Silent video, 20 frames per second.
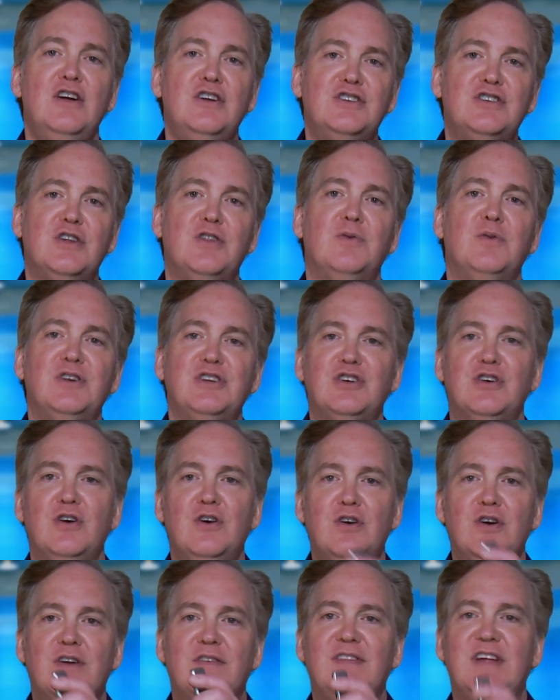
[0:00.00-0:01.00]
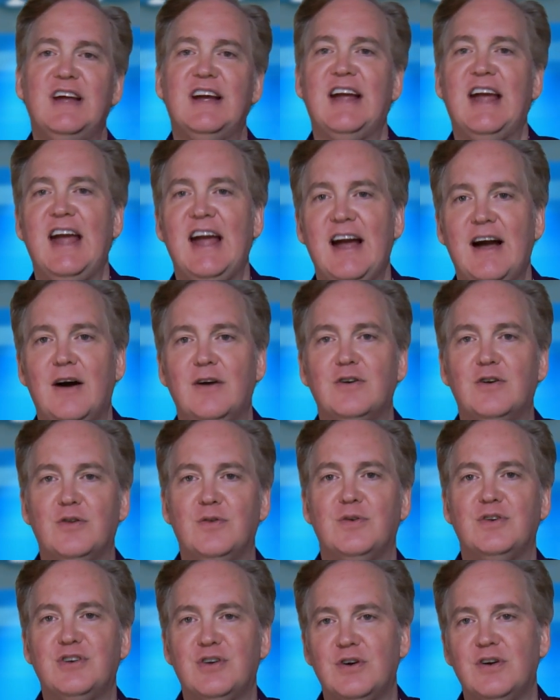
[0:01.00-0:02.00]
So the return of the account, or
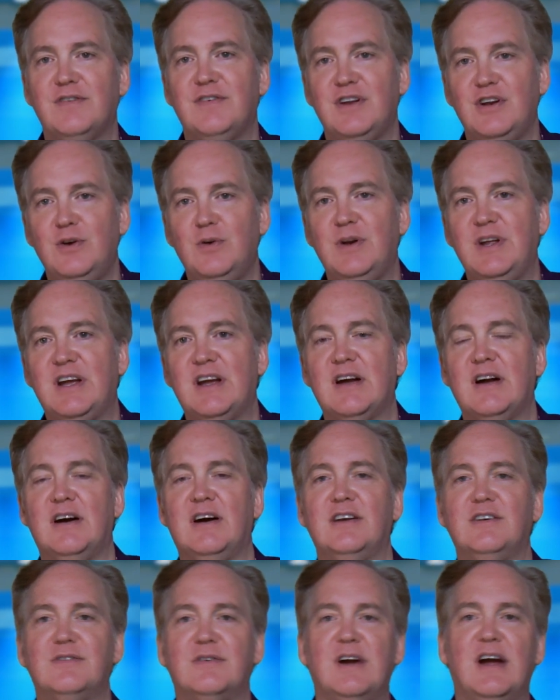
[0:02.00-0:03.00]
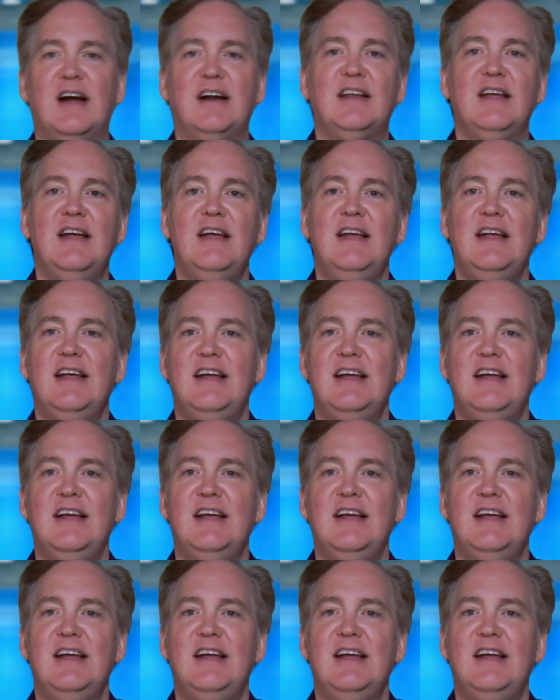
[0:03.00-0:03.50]
the return of the annuity contract,